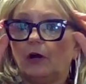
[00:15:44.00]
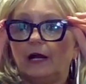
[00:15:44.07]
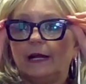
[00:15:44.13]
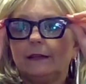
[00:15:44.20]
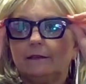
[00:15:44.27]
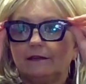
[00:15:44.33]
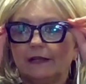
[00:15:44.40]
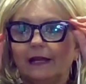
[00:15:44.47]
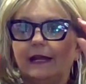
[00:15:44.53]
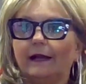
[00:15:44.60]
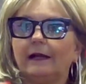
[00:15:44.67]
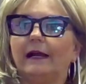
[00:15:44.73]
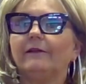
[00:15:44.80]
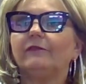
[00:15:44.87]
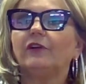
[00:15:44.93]
got
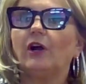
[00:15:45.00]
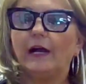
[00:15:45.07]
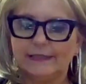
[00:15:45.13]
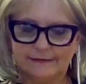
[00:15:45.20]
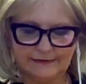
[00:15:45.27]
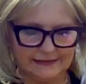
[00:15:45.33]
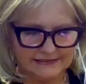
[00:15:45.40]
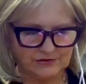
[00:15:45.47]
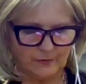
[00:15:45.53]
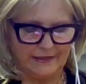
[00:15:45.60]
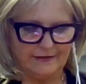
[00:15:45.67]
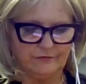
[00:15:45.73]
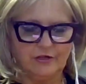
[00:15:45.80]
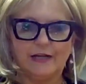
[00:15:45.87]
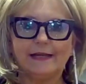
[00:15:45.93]
this one.
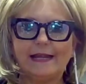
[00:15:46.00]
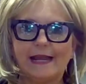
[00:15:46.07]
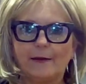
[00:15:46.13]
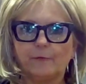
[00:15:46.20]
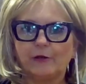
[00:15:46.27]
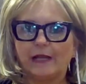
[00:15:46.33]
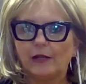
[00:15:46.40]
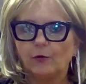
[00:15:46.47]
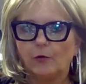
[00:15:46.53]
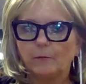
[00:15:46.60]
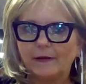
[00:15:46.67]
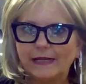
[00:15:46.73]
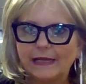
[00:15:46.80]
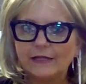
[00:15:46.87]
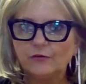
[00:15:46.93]
I've got Cameron at
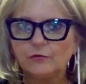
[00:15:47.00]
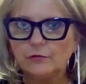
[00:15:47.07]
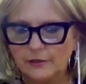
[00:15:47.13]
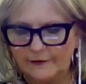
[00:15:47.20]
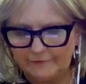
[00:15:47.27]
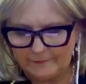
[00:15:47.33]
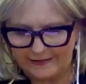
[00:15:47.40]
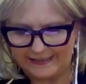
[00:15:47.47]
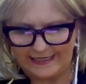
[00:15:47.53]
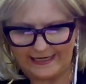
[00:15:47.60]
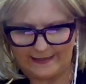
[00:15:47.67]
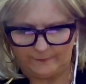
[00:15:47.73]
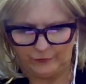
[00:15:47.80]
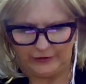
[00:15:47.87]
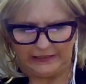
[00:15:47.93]
home, and I do love my
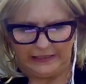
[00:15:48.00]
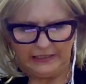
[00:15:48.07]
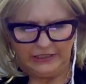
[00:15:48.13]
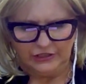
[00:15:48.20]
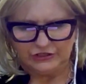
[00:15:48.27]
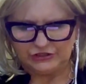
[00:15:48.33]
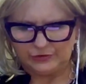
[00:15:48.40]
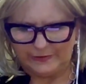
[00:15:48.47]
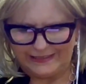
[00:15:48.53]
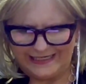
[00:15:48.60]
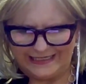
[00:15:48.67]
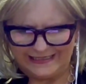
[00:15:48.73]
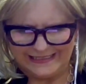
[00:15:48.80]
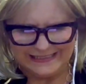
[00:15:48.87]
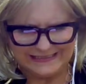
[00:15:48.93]
Cameron. So
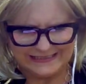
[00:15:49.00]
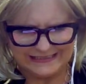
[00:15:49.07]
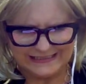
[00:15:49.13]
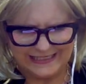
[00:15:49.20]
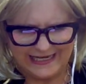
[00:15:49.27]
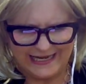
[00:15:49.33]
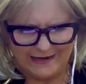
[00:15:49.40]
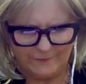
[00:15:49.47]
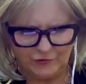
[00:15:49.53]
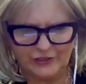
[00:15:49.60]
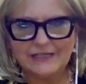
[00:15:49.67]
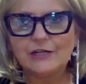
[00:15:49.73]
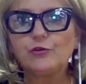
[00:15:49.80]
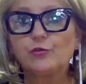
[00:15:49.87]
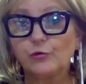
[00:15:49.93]
again, this is
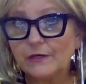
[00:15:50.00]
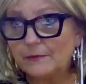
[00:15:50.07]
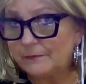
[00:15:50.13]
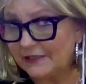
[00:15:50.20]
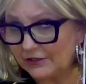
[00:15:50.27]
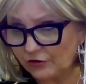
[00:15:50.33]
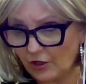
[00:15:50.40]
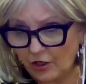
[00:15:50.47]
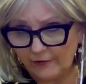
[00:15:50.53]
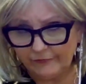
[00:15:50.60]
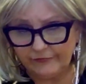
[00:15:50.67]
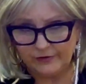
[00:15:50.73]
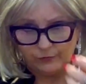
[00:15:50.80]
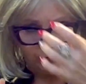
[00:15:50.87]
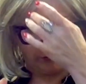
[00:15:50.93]
Cameron and Creamy
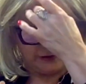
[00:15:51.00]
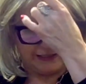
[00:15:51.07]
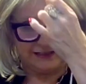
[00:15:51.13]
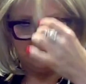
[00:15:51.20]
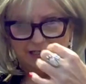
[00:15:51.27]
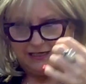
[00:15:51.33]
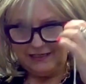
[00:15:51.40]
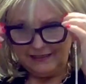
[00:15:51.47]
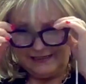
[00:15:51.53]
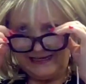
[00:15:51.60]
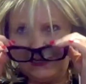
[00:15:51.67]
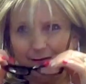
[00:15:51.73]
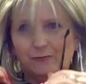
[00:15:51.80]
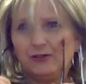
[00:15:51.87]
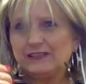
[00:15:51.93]
Toffee rooted.
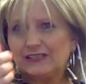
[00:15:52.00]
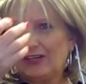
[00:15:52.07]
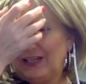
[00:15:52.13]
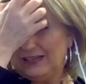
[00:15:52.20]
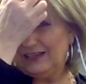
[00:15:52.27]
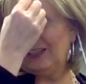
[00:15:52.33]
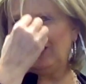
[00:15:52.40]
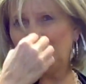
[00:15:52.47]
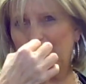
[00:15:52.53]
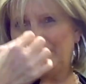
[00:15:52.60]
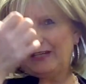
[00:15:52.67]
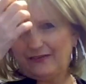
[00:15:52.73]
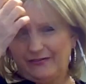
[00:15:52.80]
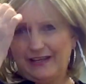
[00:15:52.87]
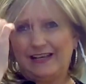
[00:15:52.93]
Cameron's got a little
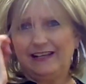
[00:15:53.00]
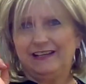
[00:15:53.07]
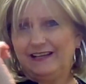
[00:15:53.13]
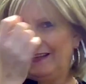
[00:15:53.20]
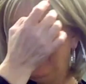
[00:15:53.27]
bit of a,